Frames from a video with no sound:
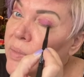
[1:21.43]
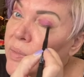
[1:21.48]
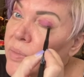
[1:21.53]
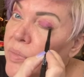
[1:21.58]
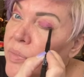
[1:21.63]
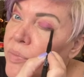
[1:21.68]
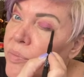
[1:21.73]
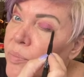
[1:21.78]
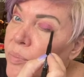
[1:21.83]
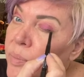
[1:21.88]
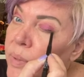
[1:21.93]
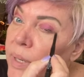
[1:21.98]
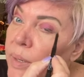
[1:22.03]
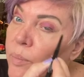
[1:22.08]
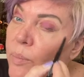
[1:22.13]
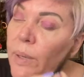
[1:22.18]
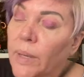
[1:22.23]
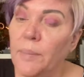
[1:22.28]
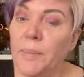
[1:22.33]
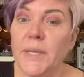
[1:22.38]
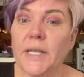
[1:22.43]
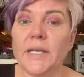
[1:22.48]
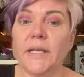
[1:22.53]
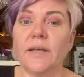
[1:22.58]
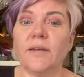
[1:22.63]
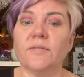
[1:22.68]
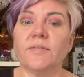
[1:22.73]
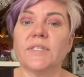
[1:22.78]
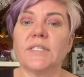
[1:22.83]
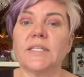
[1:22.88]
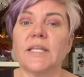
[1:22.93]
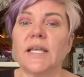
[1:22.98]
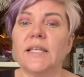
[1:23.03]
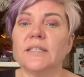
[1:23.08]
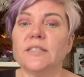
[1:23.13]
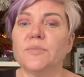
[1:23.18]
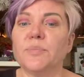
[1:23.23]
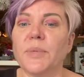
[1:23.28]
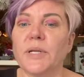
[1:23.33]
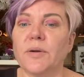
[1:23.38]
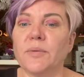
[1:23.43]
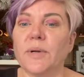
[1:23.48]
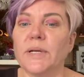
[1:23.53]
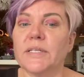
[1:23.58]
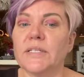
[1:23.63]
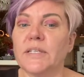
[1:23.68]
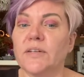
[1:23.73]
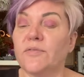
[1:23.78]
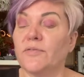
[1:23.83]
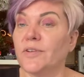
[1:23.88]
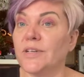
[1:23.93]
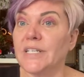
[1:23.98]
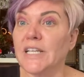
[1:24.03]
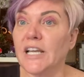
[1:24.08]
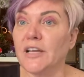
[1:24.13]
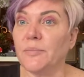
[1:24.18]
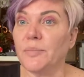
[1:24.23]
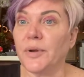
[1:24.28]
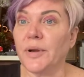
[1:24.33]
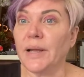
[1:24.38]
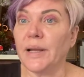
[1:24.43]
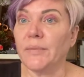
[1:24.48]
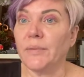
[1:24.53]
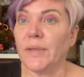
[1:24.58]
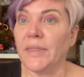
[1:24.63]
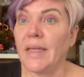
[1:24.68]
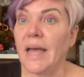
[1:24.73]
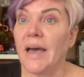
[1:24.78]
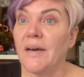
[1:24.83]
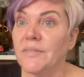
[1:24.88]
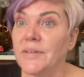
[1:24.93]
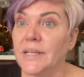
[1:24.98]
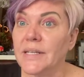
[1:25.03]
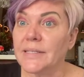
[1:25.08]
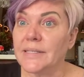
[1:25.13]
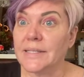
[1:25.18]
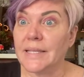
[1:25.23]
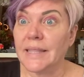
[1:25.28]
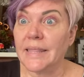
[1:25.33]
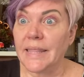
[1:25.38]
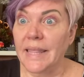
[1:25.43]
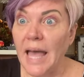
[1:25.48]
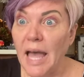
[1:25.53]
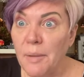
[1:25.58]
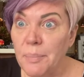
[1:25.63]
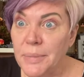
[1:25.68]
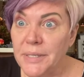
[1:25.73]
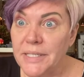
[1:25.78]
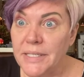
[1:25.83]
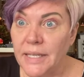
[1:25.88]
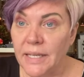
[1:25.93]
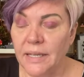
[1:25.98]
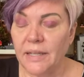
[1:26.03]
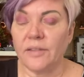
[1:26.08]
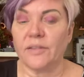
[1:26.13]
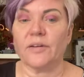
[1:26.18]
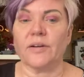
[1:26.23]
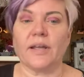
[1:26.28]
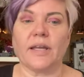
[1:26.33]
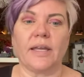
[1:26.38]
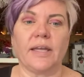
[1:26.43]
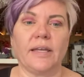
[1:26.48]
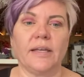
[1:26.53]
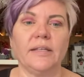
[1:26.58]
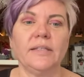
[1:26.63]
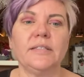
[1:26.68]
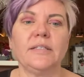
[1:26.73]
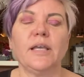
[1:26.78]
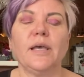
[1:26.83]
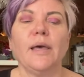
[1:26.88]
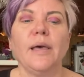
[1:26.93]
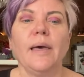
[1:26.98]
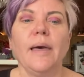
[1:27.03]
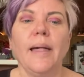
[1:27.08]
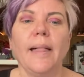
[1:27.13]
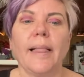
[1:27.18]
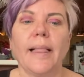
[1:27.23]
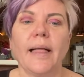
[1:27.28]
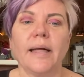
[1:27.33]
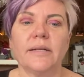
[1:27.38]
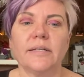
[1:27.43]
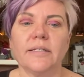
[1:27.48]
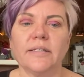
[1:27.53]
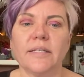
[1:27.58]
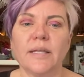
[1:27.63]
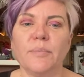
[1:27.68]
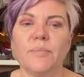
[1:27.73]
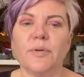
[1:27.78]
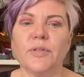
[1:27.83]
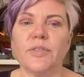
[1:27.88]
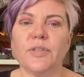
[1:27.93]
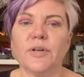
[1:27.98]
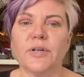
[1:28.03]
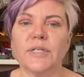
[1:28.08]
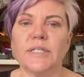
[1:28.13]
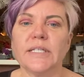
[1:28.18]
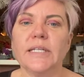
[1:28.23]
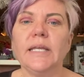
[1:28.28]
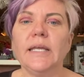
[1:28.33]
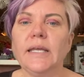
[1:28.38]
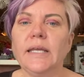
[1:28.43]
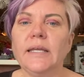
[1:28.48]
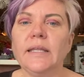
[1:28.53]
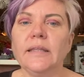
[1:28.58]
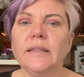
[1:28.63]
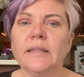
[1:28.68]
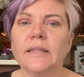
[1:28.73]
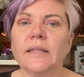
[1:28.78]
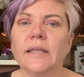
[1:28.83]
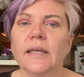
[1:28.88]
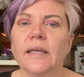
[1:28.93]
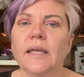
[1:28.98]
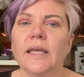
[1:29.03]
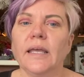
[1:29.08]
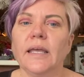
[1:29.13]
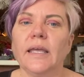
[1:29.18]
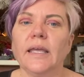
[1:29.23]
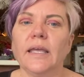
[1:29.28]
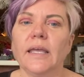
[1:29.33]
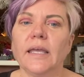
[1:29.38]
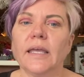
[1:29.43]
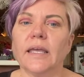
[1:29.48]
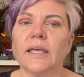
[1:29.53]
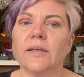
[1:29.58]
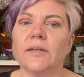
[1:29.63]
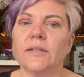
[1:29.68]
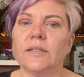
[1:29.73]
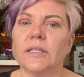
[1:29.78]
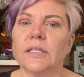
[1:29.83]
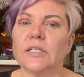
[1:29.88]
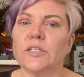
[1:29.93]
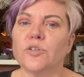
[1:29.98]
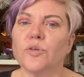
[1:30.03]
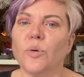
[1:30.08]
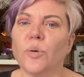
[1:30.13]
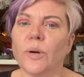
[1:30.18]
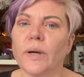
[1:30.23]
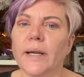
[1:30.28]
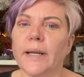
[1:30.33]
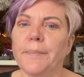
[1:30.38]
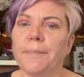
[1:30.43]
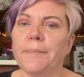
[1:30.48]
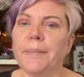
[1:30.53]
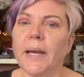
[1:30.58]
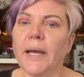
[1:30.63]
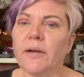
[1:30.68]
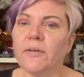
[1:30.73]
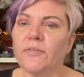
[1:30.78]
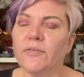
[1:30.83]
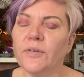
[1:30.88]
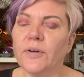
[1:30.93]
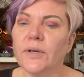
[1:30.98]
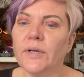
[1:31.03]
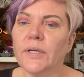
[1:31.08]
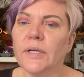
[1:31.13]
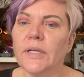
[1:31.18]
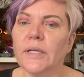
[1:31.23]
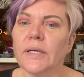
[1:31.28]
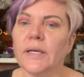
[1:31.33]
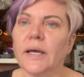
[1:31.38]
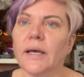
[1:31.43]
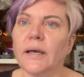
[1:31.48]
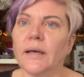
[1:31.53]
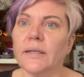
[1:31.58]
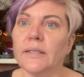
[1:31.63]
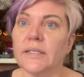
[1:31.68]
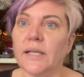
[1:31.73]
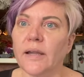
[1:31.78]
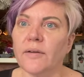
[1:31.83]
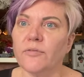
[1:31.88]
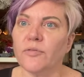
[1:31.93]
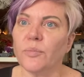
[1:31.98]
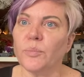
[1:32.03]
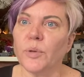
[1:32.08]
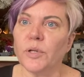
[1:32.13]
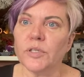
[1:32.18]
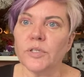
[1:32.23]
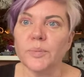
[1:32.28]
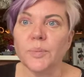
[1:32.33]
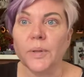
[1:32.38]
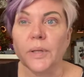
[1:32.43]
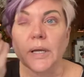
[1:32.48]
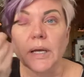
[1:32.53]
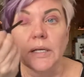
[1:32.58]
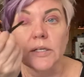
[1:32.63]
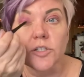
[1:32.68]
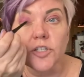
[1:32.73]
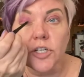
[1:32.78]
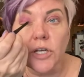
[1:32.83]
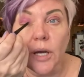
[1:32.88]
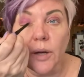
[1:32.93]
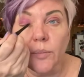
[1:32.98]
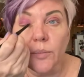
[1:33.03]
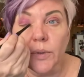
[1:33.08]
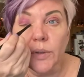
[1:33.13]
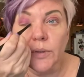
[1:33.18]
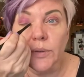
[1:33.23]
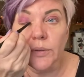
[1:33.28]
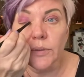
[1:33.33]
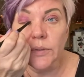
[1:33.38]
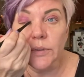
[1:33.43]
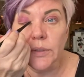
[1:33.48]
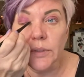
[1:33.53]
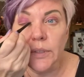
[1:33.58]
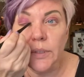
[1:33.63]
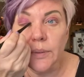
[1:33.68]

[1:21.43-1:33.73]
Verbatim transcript: three women have since been arrested for tampering with evidence in that particular case. On December 13th, he killed Latorrie Beckford, uh, died from multiple gunshot wounds.